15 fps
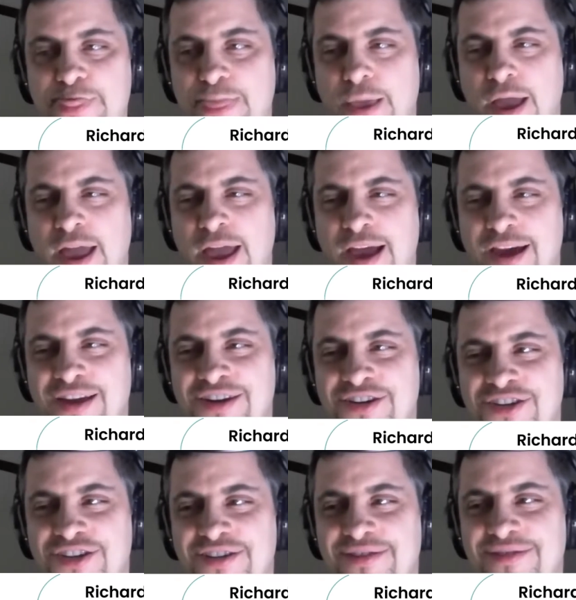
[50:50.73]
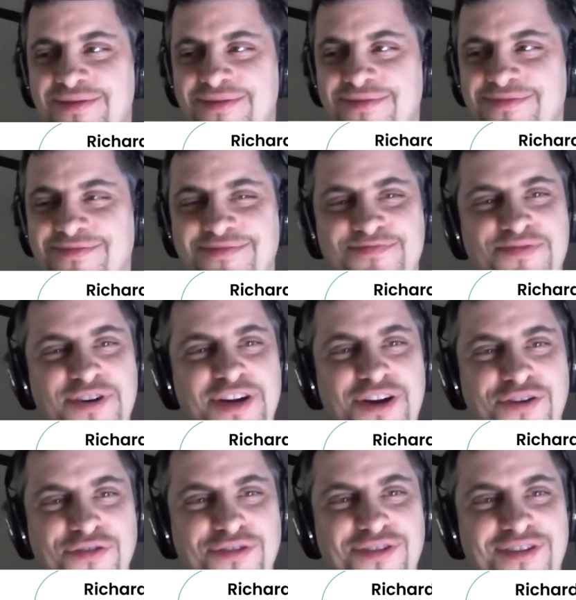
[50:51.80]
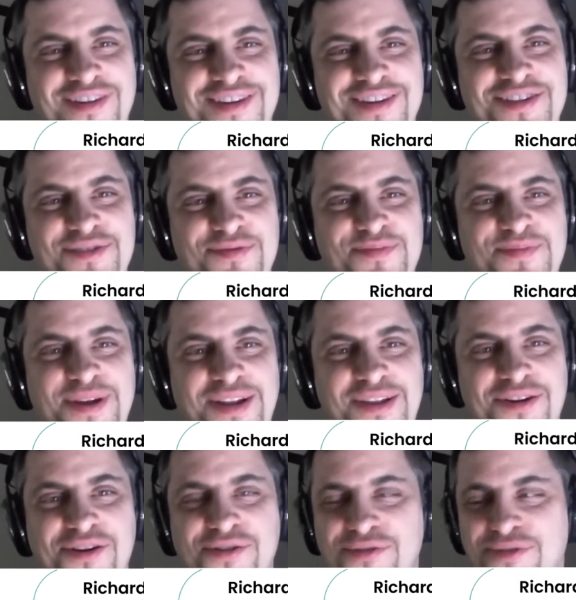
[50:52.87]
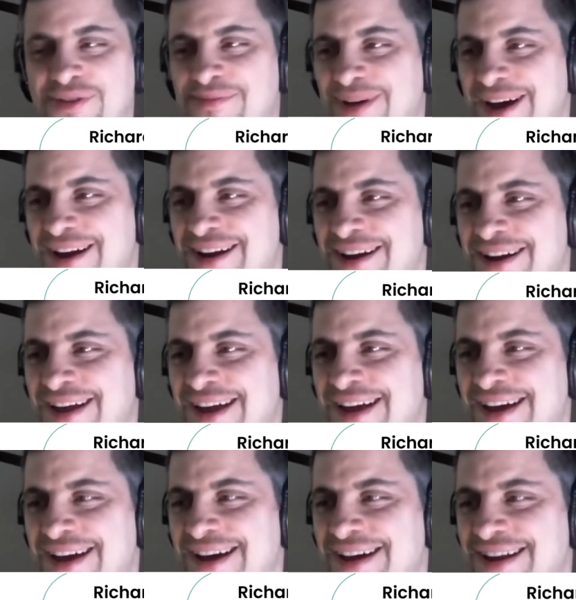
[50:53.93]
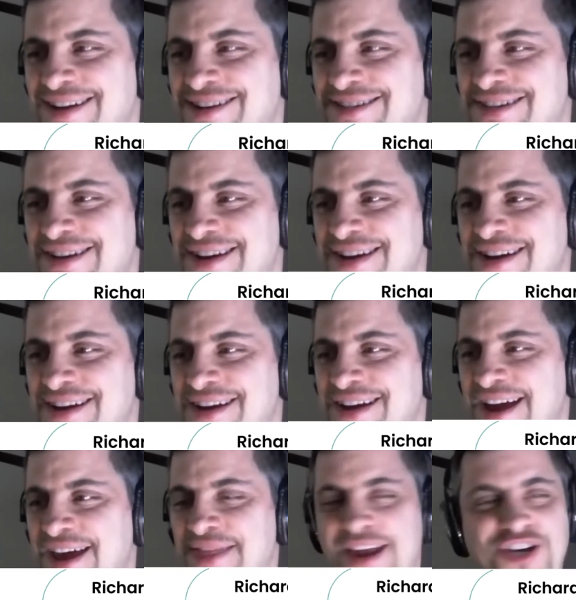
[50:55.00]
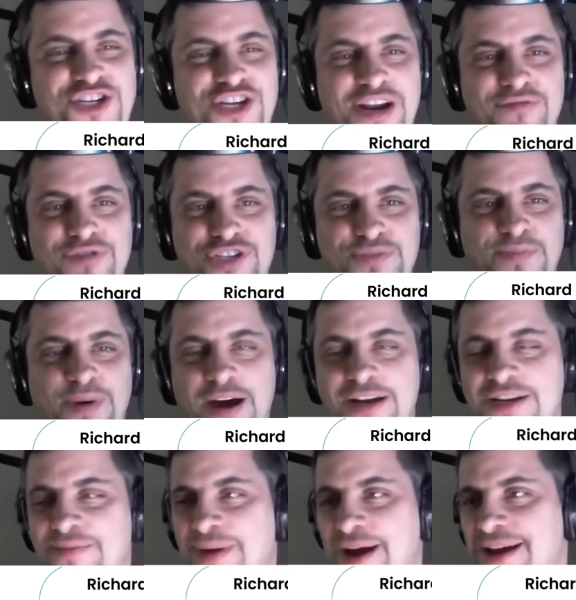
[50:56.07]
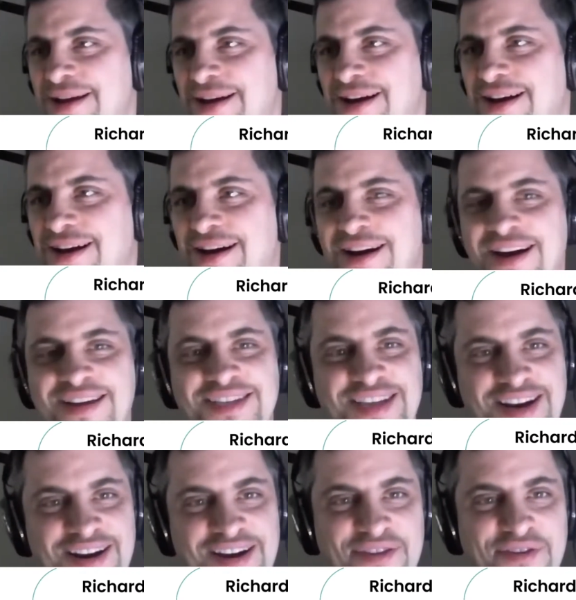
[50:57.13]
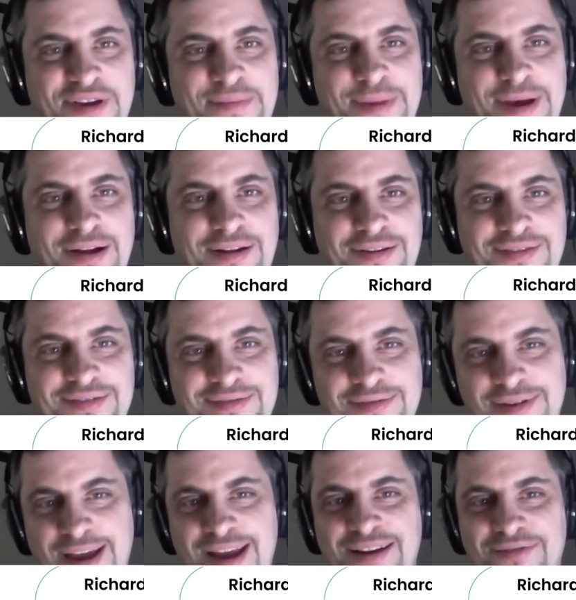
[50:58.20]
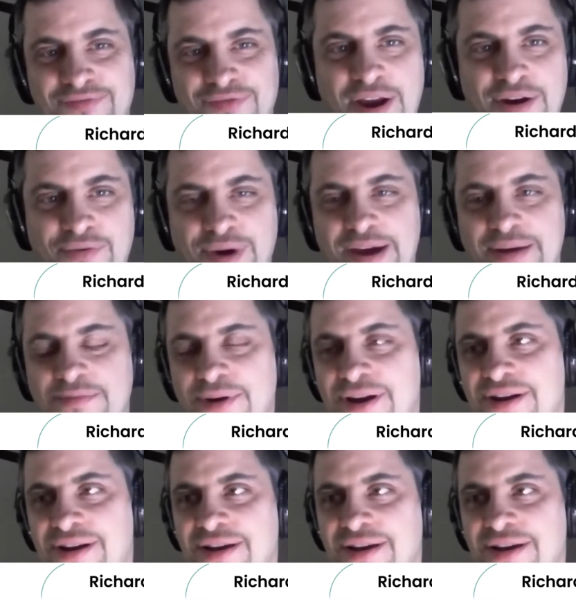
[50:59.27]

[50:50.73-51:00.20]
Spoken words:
and pretty cool. She was being a little cool about it. And then she didn't respond to my, I sent another email, not right away, but,